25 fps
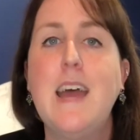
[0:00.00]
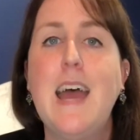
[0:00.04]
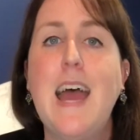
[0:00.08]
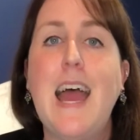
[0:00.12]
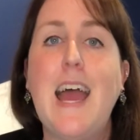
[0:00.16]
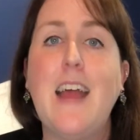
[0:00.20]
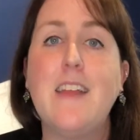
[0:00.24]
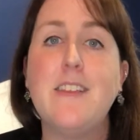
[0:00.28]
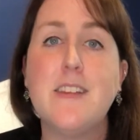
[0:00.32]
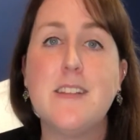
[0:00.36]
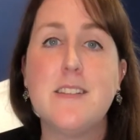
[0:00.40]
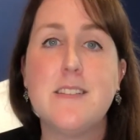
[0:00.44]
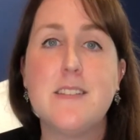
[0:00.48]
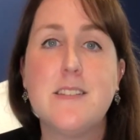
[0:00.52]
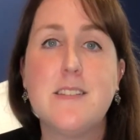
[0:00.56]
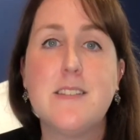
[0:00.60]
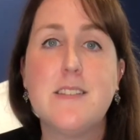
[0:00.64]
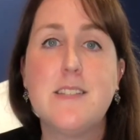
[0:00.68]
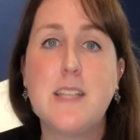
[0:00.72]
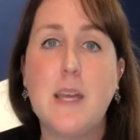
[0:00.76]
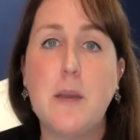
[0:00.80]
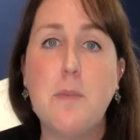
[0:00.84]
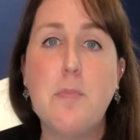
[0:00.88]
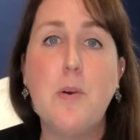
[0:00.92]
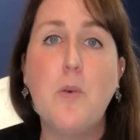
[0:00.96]
and then
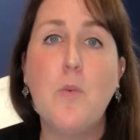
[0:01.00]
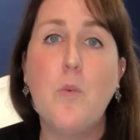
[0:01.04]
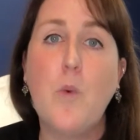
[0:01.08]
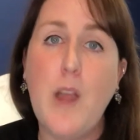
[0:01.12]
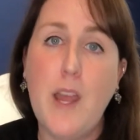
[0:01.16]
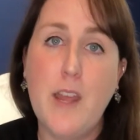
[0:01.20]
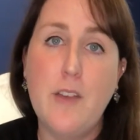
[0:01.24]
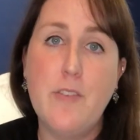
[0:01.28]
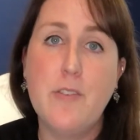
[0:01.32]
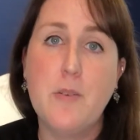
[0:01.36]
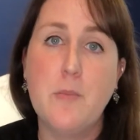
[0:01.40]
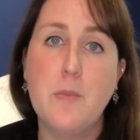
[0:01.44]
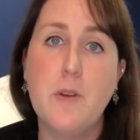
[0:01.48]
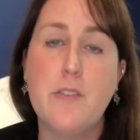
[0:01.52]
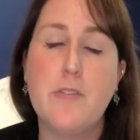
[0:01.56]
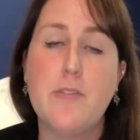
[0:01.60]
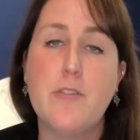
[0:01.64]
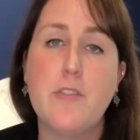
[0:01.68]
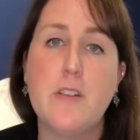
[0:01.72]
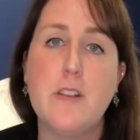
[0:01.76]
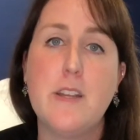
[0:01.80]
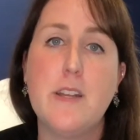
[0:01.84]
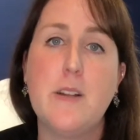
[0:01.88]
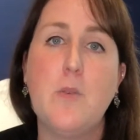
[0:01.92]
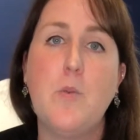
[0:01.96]
step away from it for
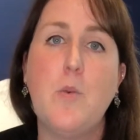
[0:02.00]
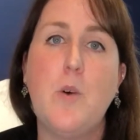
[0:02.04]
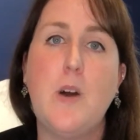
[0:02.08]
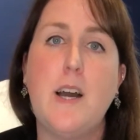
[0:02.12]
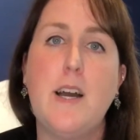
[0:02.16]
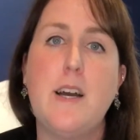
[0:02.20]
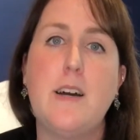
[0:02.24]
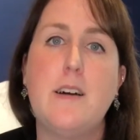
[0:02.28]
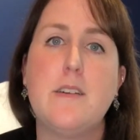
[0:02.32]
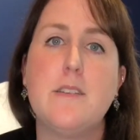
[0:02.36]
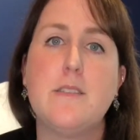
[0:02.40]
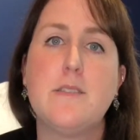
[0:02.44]
a little while